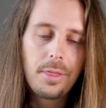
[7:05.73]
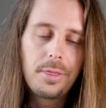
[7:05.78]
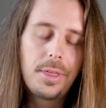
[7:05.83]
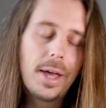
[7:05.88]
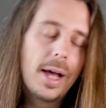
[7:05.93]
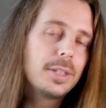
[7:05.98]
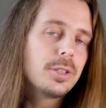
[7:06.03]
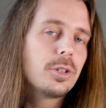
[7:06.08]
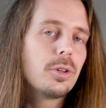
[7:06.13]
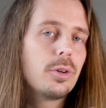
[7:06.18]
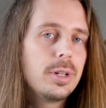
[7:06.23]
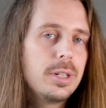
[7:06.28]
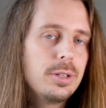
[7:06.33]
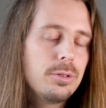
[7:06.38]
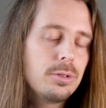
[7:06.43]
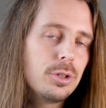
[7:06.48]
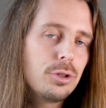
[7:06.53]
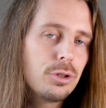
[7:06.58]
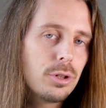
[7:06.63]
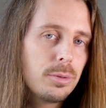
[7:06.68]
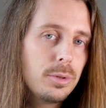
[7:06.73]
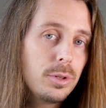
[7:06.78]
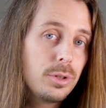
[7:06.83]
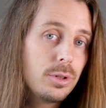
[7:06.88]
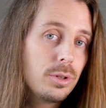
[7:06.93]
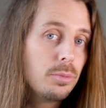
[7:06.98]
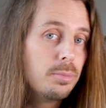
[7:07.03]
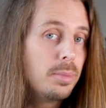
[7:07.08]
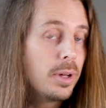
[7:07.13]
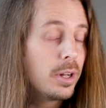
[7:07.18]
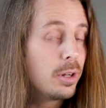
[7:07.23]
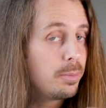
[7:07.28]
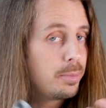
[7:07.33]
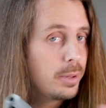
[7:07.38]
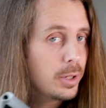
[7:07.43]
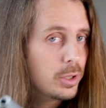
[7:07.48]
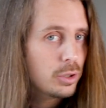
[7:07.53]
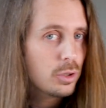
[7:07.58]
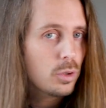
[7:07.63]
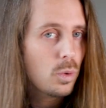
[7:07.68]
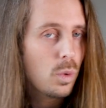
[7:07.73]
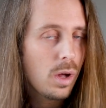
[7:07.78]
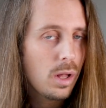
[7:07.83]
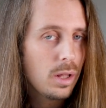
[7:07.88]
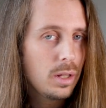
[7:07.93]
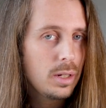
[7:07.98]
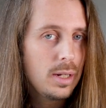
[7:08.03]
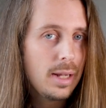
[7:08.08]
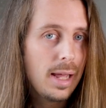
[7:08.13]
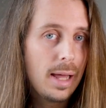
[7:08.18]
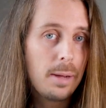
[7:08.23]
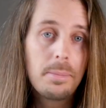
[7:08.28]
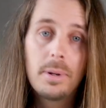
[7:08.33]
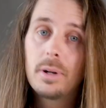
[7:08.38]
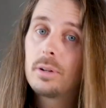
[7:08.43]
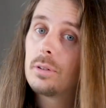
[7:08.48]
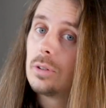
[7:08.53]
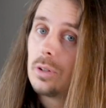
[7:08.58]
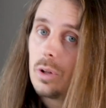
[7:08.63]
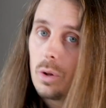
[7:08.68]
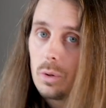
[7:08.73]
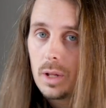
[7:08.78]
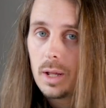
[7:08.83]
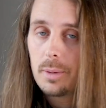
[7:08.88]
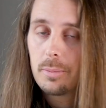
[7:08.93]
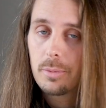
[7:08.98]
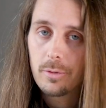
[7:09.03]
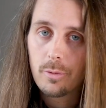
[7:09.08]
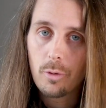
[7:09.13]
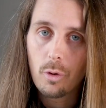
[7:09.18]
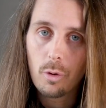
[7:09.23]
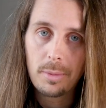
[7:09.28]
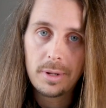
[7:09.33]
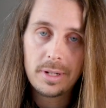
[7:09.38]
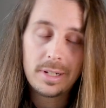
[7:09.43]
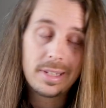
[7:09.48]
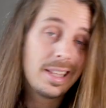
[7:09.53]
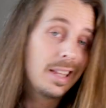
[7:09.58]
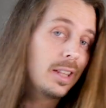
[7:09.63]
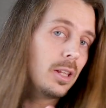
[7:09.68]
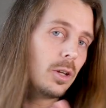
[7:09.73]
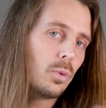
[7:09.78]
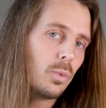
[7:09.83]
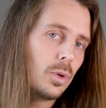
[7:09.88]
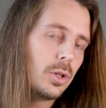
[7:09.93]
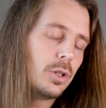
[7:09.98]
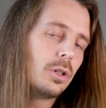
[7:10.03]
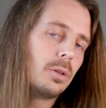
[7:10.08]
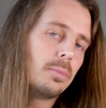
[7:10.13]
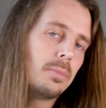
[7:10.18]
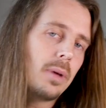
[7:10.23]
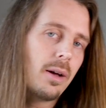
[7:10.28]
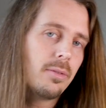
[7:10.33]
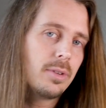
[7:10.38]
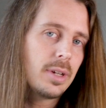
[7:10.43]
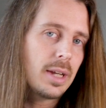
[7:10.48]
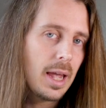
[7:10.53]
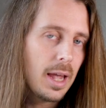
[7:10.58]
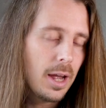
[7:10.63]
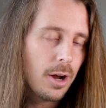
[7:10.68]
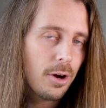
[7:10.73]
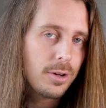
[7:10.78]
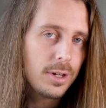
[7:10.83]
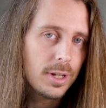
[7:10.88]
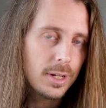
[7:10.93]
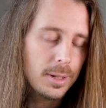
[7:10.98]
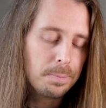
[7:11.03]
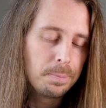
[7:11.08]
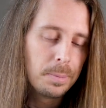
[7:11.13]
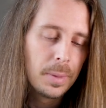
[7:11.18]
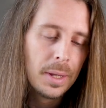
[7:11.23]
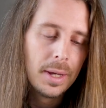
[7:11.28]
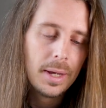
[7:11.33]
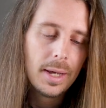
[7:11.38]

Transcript: That's going to contribute to better picture quality and better low light performance than the original Mavic Air did.